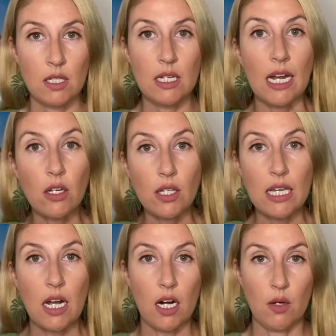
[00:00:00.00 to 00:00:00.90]
Not only
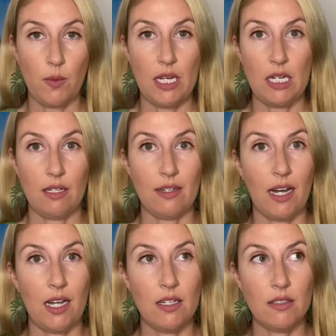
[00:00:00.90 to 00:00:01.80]
are we
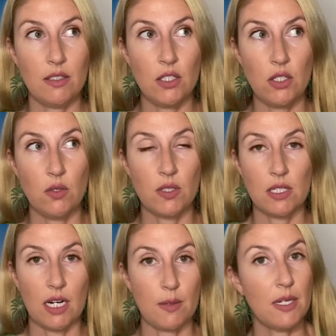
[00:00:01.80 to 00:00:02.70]
not used to
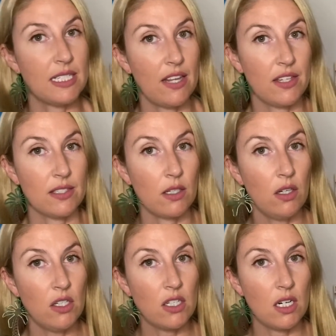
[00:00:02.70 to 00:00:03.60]
talking about death as a
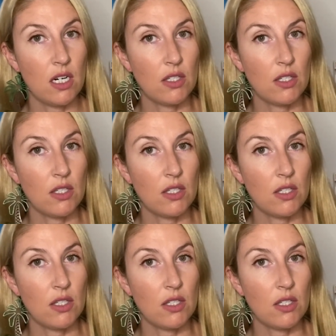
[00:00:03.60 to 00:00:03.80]
culture,